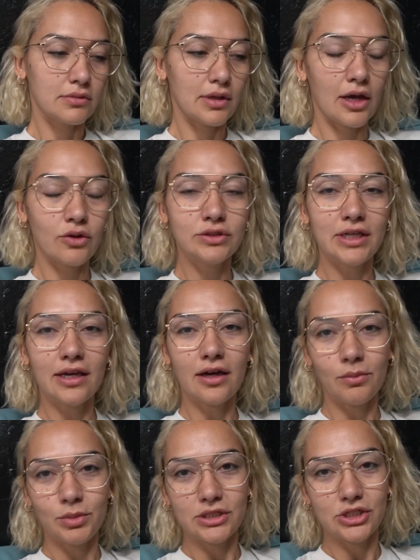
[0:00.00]
I don't take
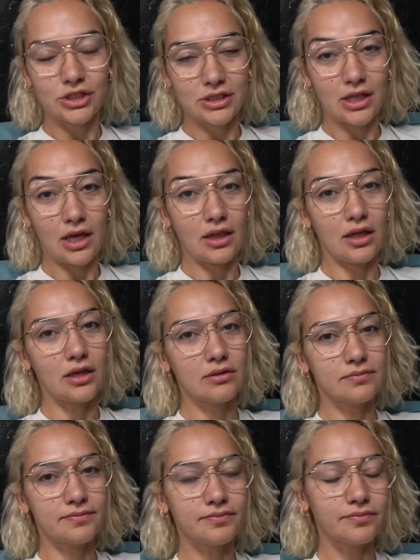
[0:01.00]
competitions lightly.
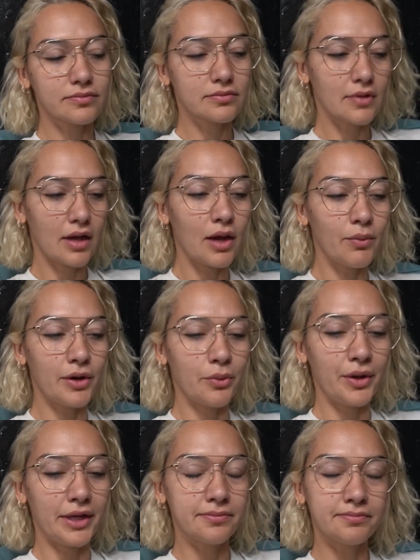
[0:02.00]
I wanna
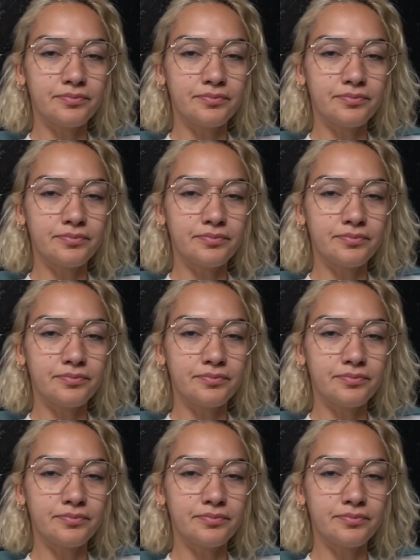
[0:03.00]
win.